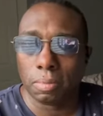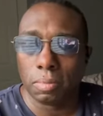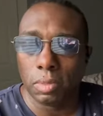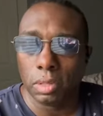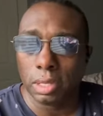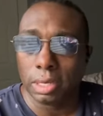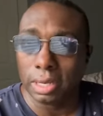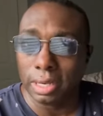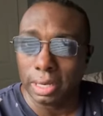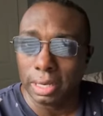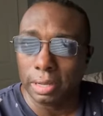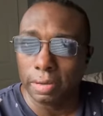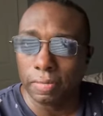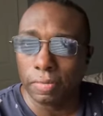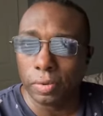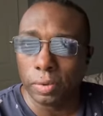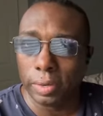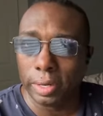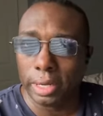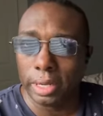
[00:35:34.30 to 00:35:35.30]

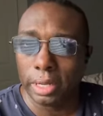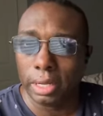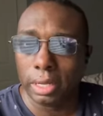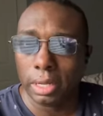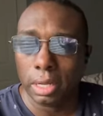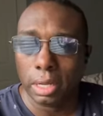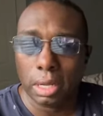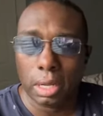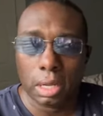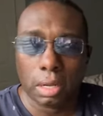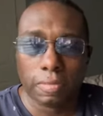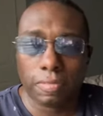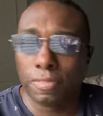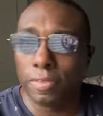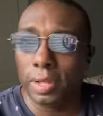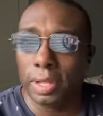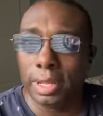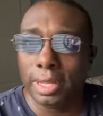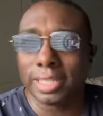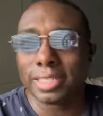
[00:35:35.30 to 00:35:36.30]
delivery
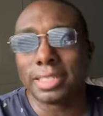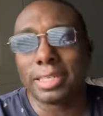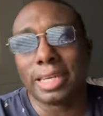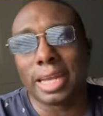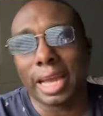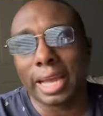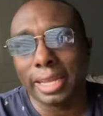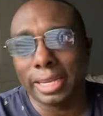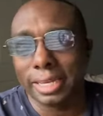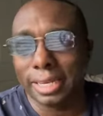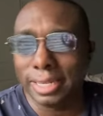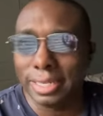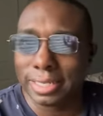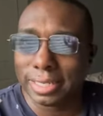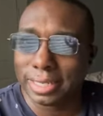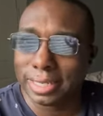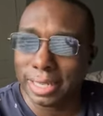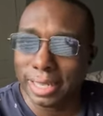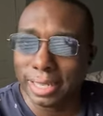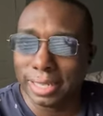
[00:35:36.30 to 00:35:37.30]
fee is 90
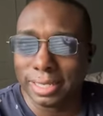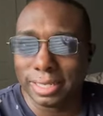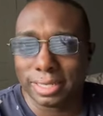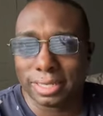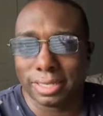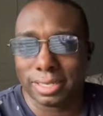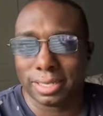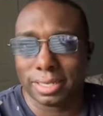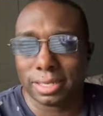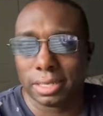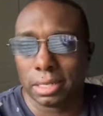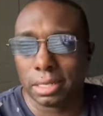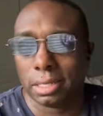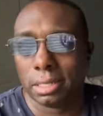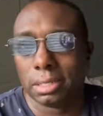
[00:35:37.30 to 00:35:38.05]
cents.